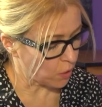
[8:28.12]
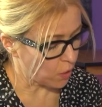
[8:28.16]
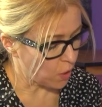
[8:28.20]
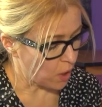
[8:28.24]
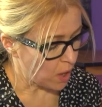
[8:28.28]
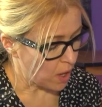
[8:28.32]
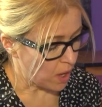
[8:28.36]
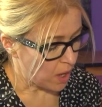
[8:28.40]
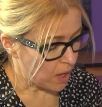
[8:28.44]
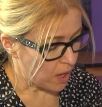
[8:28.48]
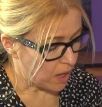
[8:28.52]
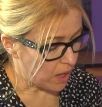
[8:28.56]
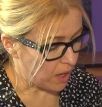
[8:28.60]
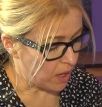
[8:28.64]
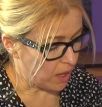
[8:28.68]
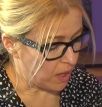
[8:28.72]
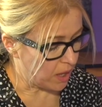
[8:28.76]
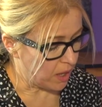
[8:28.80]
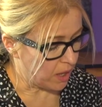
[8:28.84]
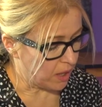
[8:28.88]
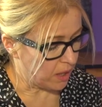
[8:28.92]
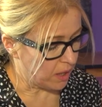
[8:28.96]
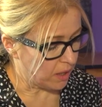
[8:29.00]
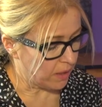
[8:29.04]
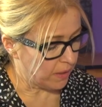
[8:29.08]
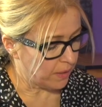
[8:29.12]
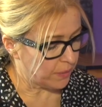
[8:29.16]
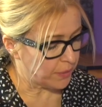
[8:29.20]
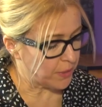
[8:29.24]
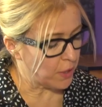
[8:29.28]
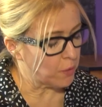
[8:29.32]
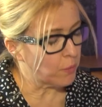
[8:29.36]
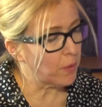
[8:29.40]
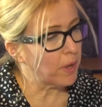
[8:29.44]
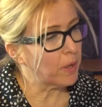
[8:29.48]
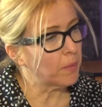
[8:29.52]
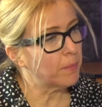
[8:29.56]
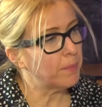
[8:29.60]
you.
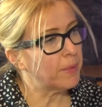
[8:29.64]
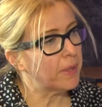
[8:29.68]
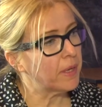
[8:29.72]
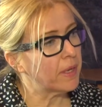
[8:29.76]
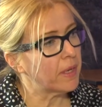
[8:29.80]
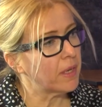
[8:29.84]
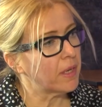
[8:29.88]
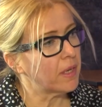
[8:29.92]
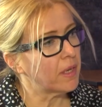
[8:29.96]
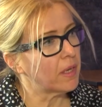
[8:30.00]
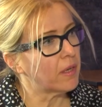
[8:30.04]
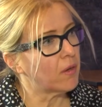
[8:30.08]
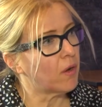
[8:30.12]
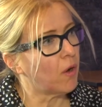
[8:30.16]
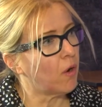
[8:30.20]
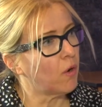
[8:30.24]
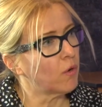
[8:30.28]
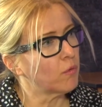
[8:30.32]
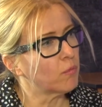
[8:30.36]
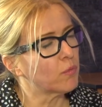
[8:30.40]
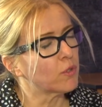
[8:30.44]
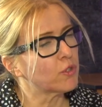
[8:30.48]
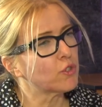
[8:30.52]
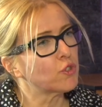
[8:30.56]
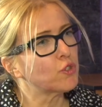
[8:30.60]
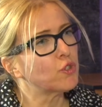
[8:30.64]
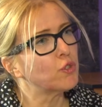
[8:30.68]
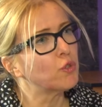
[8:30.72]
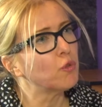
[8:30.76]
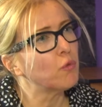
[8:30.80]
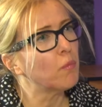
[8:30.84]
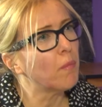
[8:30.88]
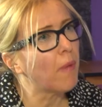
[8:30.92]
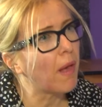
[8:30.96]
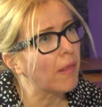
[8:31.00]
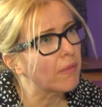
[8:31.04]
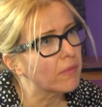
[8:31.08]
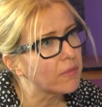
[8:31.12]
There will be almost 2
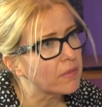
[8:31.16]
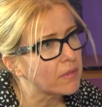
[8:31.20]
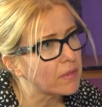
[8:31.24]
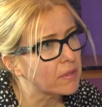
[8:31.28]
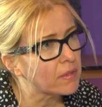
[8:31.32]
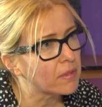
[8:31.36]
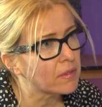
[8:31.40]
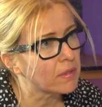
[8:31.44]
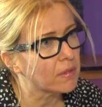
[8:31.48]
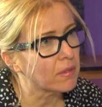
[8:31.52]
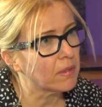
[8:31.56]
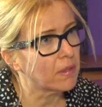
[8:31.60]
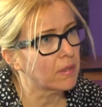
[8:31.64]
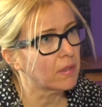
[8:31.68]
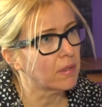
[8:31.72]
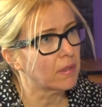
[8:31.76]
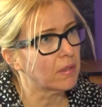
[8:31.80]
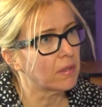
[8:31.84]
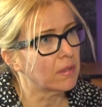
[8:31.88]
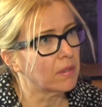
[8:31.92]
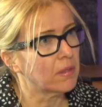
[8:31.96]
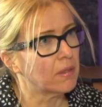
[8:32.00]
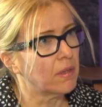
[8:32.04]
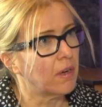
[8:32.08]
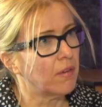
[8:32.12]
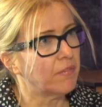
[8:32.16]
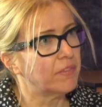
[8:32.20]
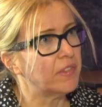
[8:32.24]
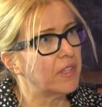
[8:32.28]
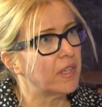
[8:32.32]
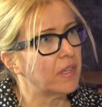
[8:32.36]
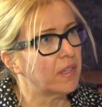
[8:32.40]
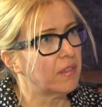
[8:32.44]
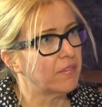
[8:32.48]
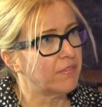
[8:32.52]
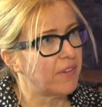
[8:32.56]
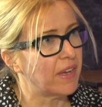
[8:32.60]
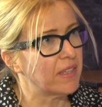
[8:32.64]
months of the
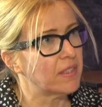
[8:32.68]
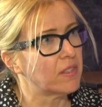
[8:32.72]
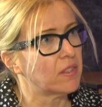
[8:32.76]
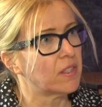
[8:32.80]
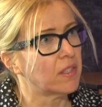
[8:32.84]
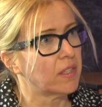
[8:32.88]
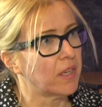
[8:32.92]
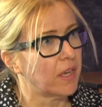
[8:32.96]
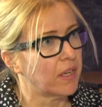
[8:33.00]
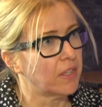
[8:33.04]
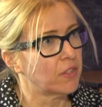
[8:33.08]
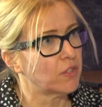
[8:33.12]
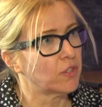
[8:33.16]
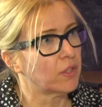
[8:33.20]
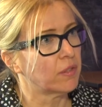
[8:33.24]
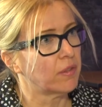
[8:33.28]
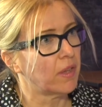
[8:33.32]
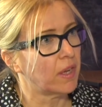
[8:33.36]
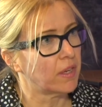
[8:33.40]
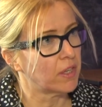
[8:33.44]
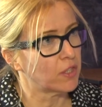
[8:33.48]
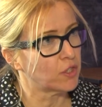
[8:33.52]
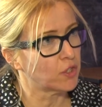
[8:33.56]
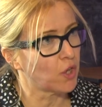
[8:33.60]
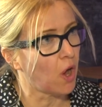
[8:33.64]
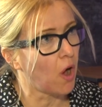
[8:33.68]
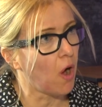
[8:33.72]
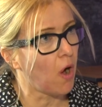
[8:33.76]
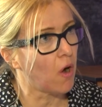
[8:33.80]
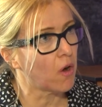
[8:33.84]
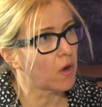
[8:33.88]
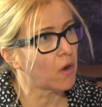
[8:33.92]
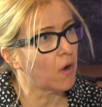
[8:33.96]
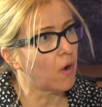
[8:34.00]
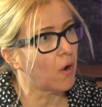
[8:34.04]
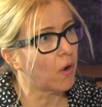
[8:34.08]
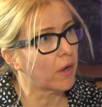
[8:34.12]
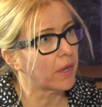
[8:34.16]
investigation that is
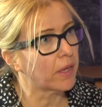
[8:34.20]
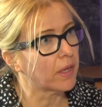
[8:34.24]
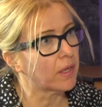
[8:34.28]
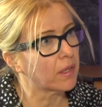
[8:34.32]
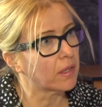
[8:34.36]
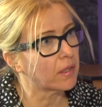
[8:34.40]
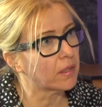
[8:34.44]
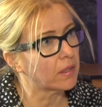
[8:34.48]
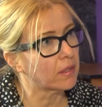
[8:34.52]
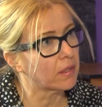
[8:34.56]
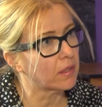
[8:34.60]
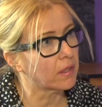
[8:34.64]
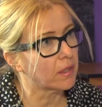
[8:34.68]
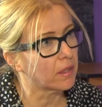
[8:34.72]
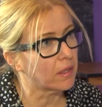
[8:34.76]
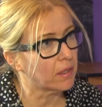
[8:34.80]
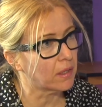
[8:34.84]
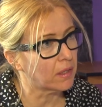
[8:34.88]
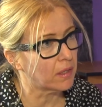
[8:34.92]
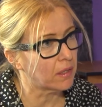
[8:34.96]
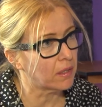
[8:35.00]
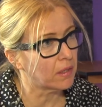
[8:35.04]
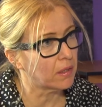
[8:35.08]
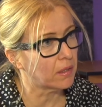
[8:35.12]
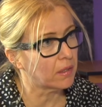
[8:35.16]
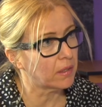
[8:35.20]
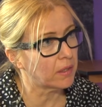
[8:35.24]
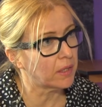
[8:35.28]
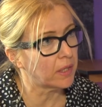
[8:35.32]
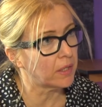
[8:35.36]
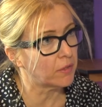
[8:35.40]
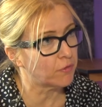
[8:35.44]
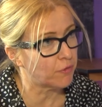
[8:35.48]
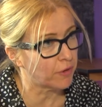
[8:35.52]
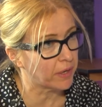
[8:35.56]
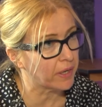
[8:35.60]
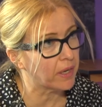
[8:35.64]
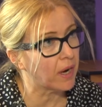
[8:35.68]
ongoing
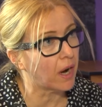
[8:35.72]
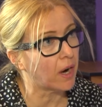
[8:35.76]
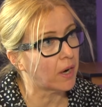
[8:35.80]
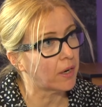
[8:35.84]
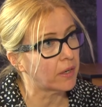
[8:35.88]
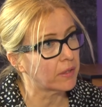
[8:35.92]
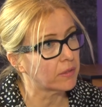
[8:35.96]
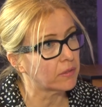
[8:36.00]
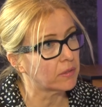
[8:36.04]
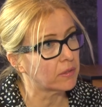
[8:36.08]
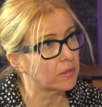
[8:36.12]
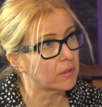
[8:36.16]
in regard